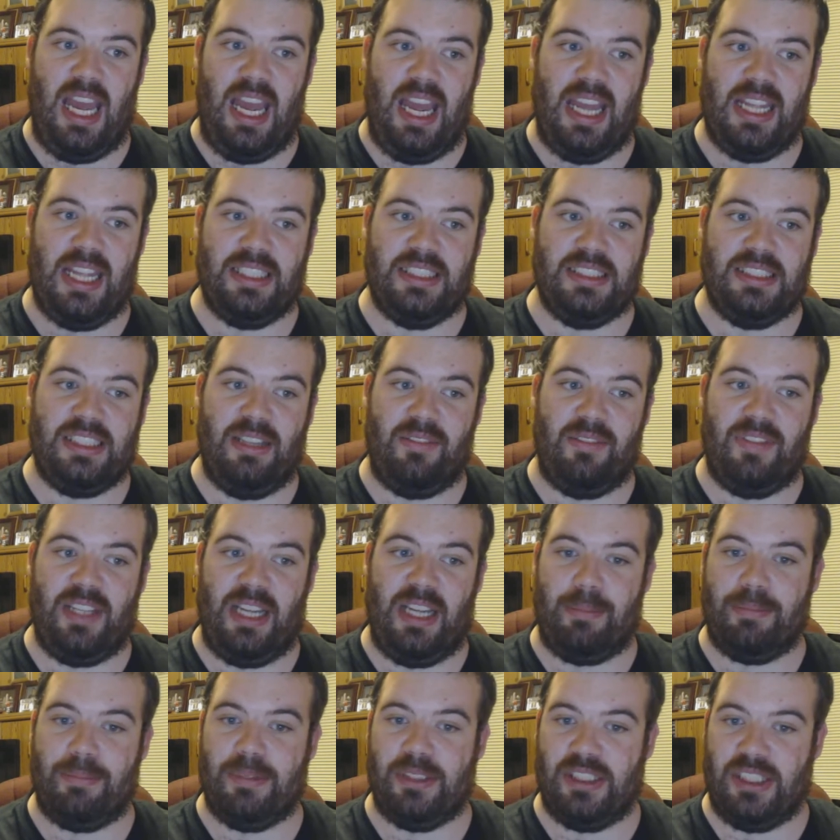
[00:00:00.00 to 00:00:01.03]
and
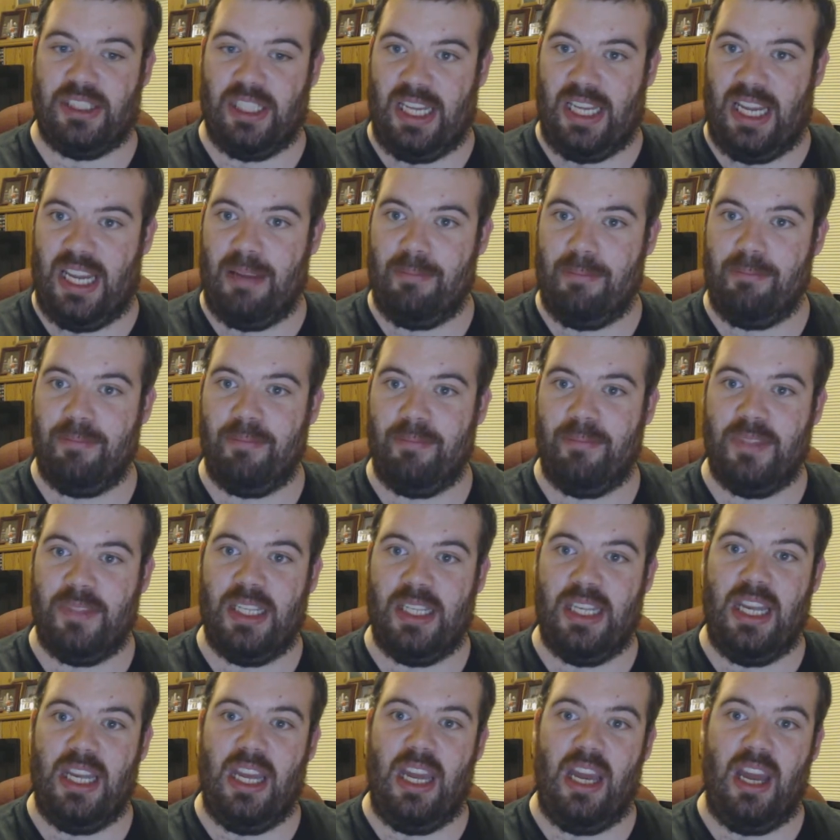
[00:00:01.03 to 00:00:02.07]
something happens to him,
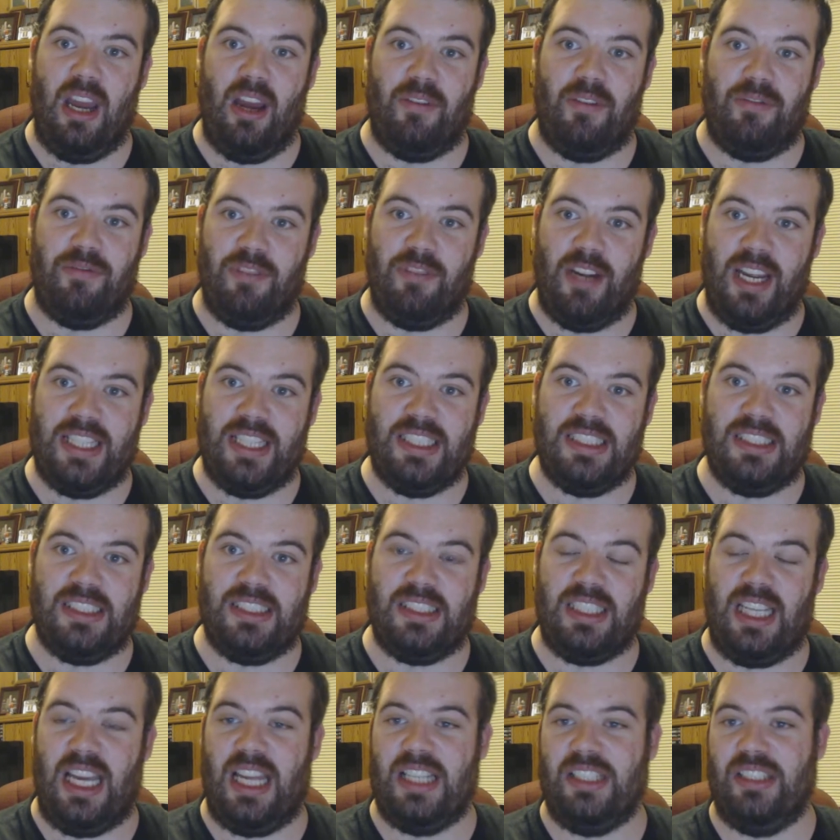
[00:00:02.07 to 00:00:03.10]
her
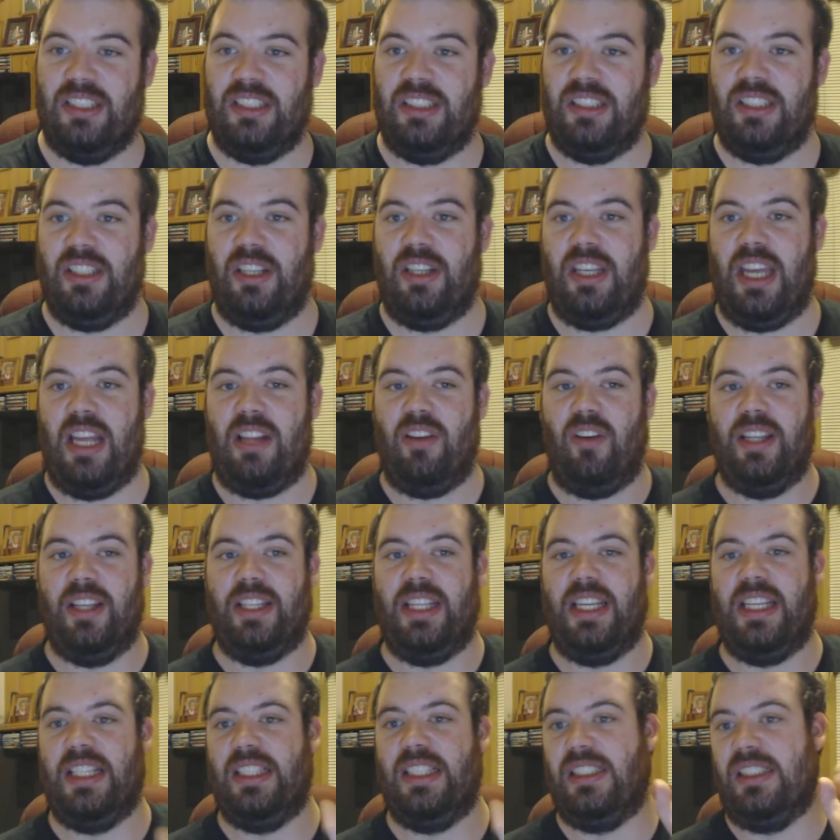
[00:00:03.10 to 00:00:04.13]
friends, and you get
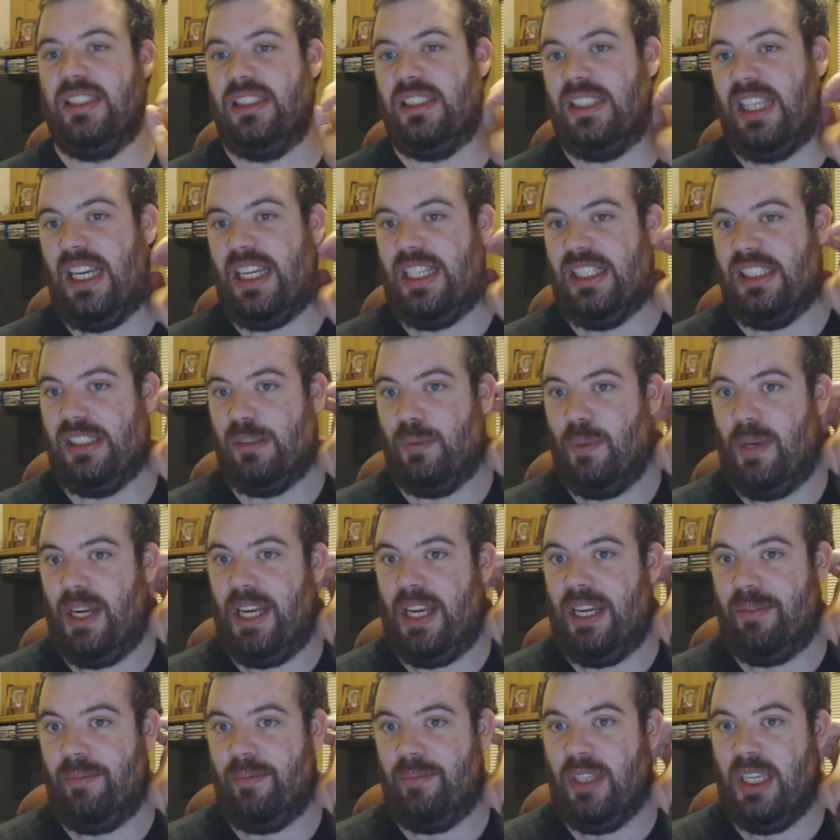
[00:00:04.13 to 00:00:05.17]
like these scenes
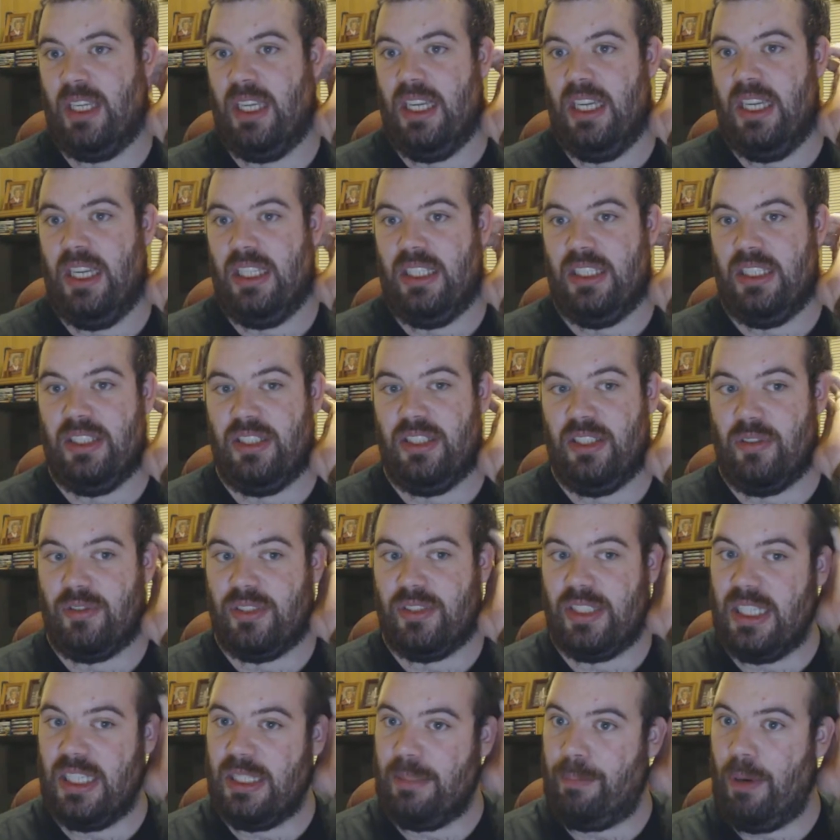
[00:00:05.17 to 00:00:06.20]
where you
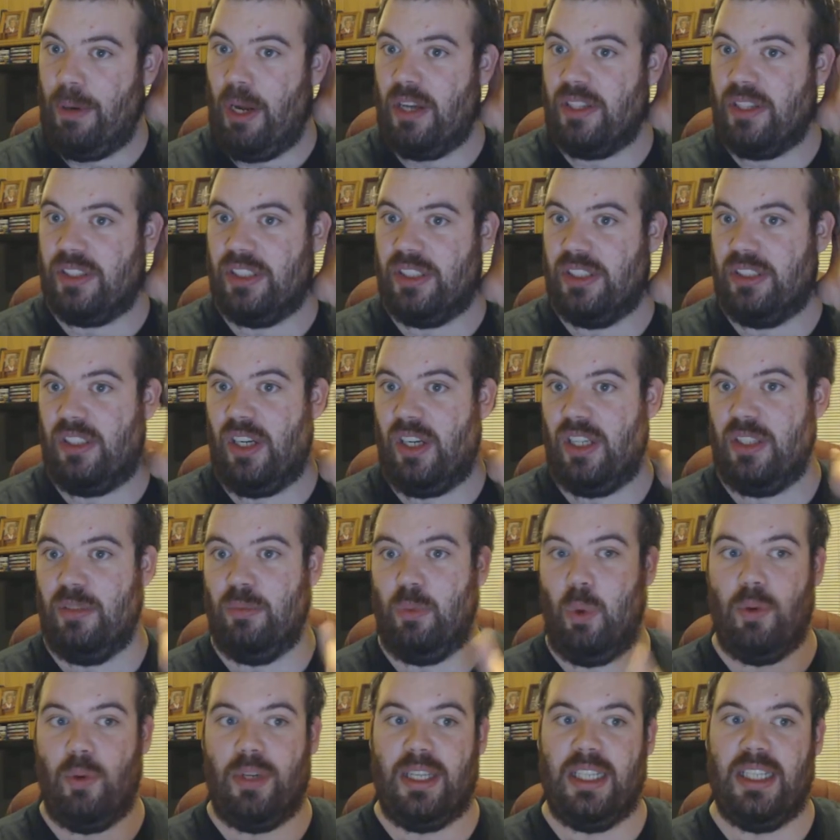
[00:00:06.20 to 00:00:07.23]
see the person kind
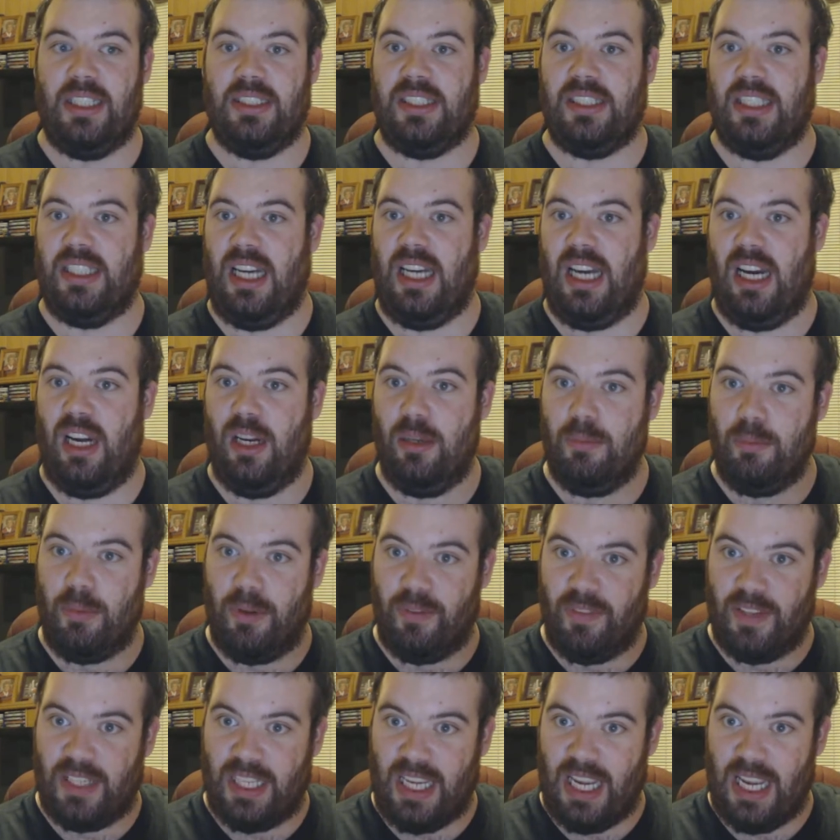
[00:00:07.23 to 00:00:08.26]
of walk into the home
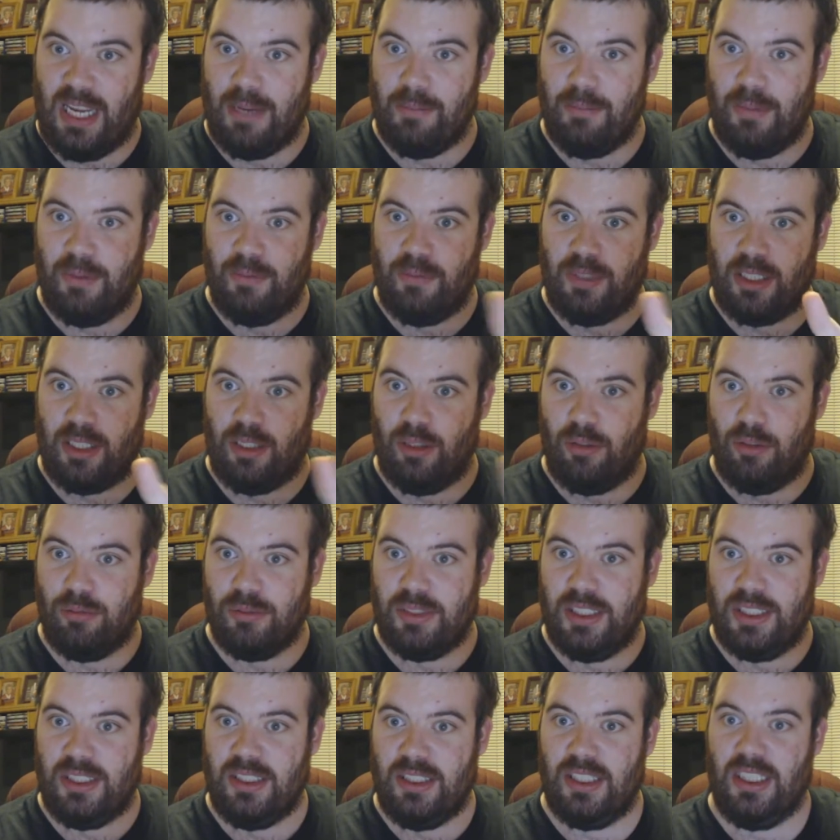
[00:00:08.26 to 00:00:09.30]
with a camera
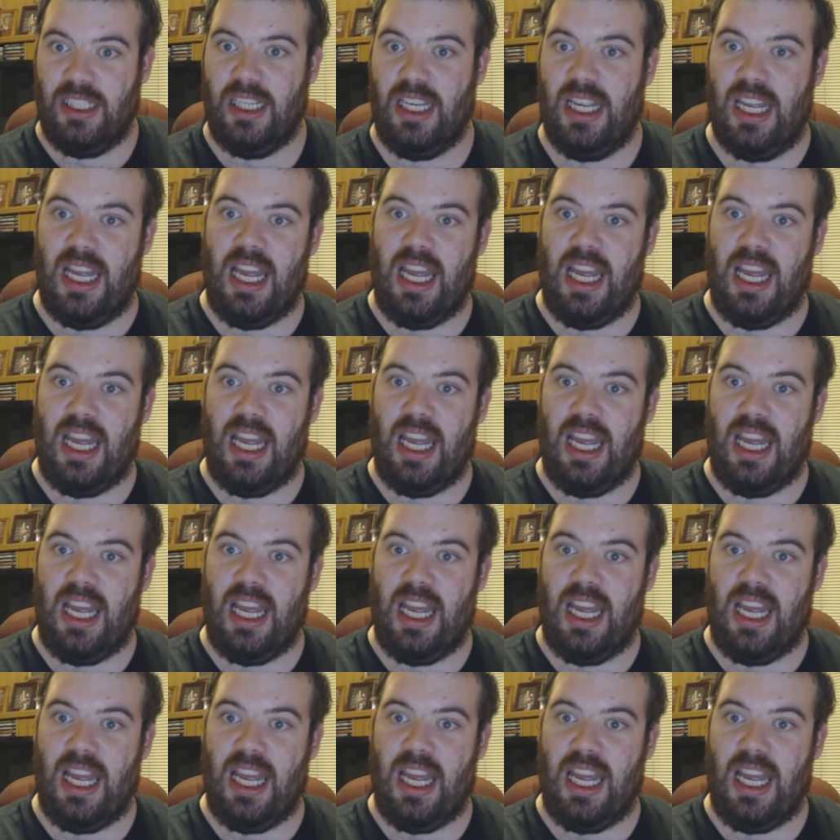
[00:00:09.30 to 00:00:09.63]
recording,